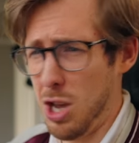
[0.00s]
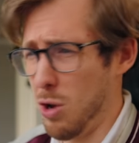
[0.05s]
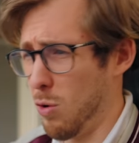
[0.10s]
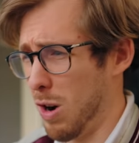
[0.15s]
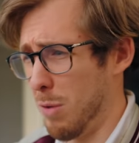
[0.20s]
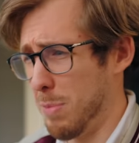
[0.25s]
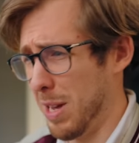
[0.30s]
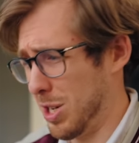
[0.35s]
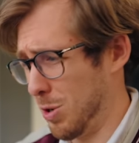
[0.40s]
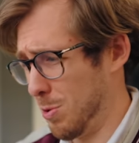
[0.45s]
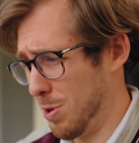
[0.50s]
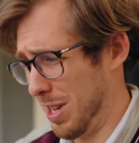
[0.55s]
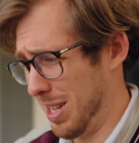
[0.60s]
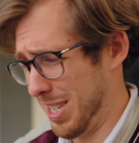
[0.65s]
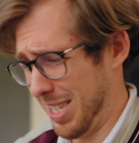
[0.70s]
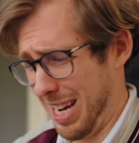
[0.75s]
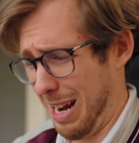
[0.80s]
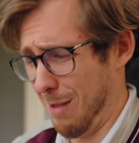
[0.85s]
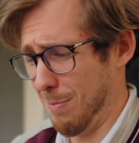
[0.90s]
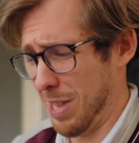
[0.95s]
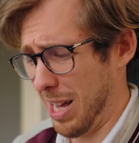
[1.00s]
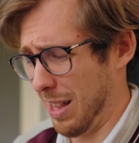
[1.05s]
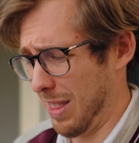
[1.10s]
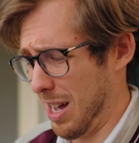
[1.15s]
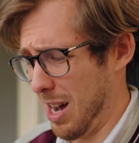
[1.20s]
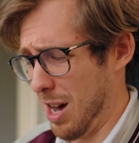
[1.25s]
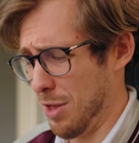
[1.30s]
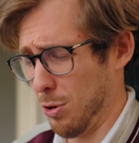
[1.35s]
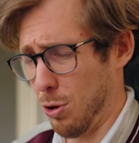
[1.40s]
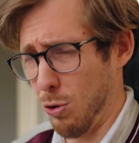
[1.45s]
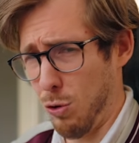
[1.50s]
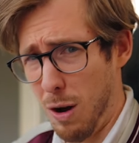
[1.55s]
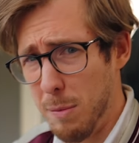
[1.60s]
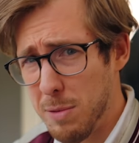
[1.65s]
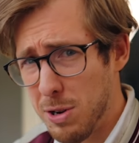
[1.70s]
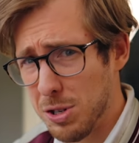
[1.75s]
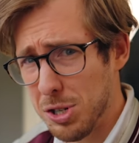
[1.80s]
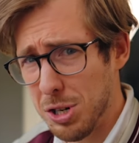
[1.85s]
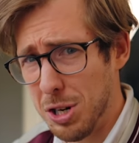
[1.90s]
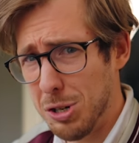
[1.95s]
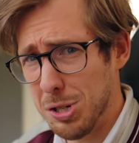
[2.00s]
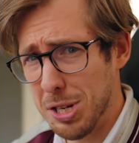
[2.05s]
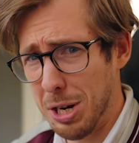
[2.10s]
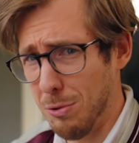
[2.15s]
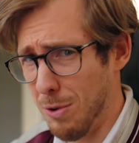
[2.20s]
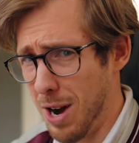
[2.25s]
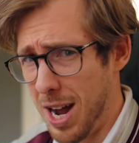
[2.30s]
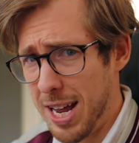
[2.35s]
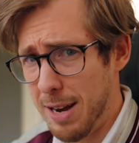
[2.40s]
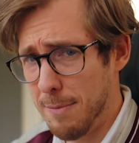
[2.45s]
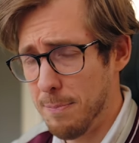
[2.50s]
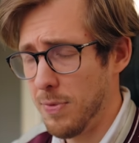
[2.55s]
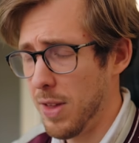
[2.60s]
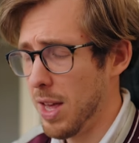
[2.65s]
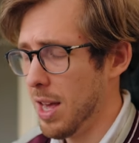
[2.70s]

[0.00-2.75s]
You don't want to be doing the same thing that other criminals are using, right?